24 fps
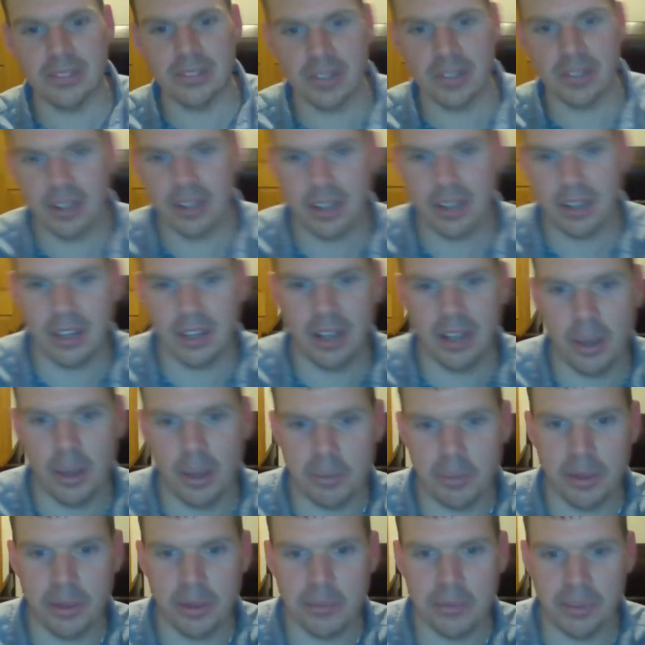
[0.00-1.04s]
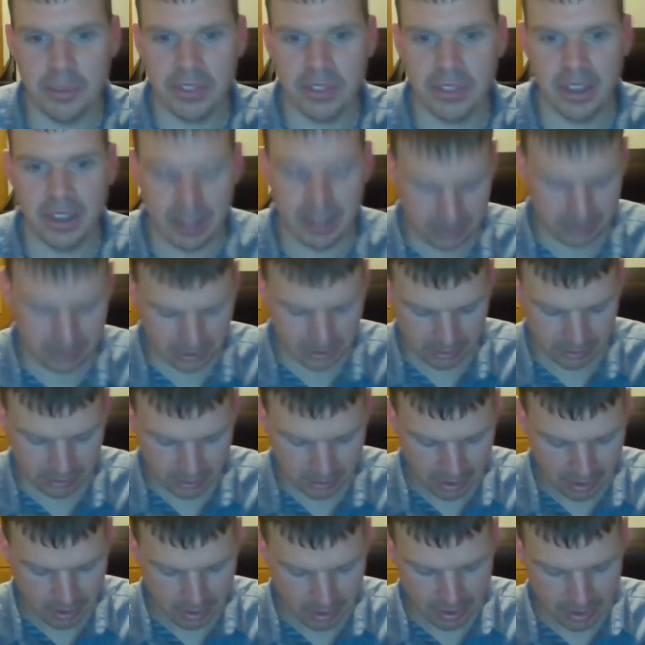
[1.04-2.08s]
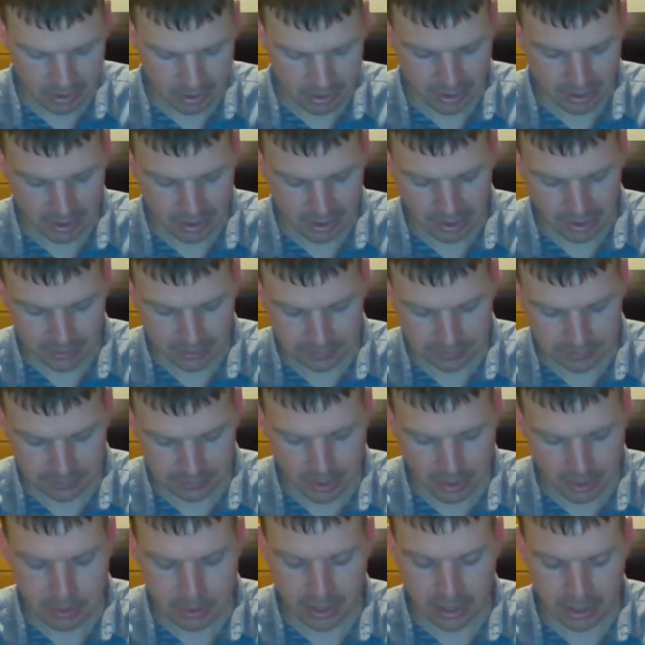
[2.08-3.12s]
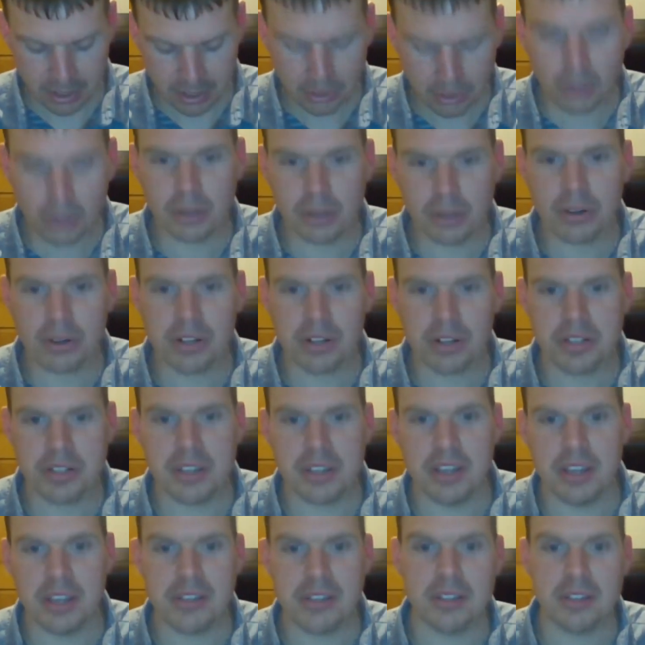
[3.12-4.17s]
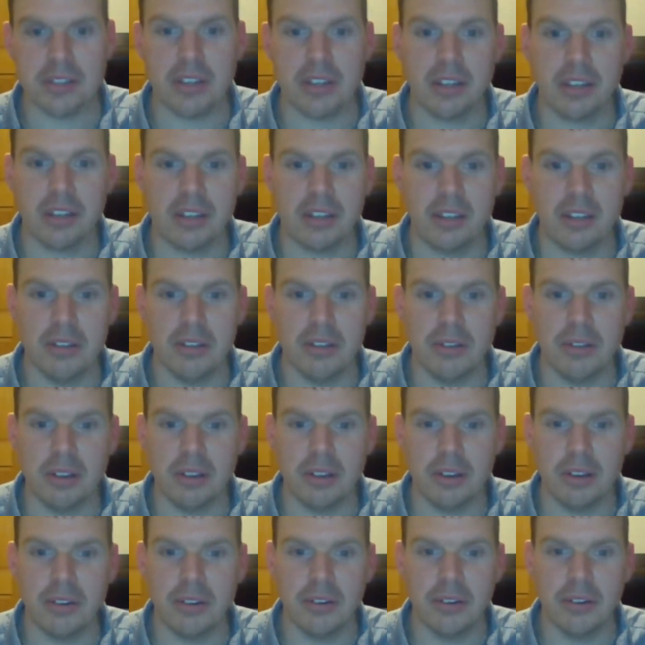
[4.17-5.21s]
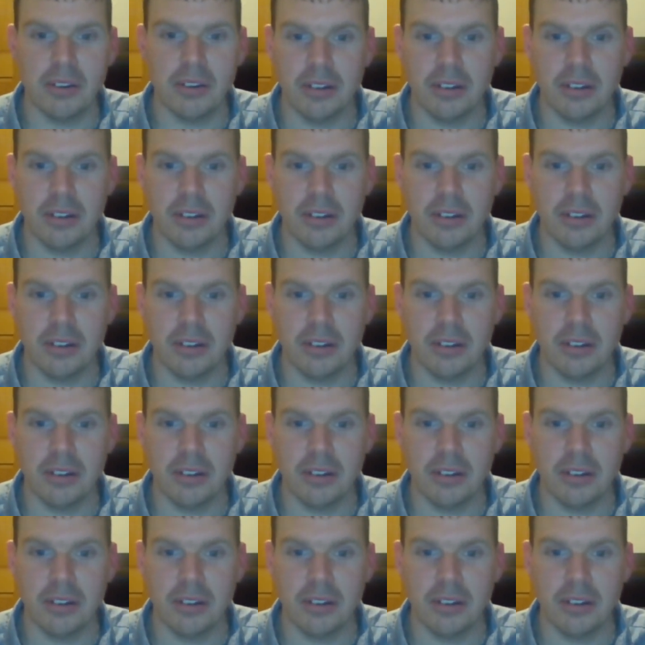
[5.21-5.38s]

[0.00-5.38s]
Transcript: and help him with that. And how about a goal or assist? Do you know?